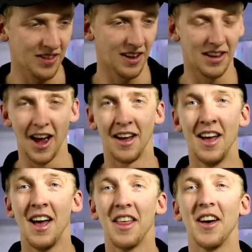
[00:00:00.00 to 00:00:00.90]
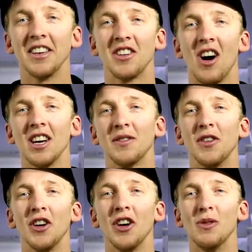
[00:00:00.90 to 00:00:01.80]
yeah, thanks guys
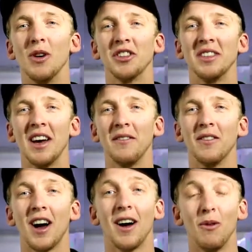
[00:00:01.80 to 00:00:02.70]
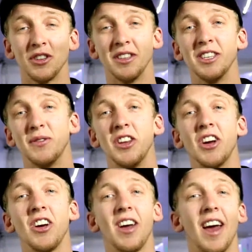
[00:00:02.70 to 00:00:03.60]
for watching this
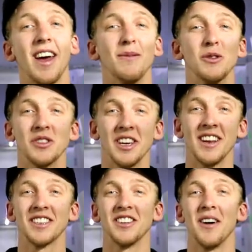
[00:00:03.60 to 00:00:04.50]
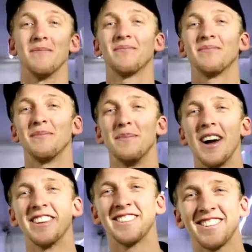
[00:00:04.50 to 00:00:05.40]
video, and we'll see you next time.
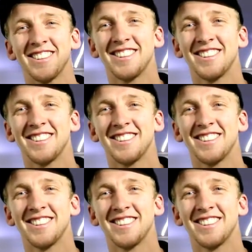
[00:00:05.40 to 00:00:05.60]
Bye.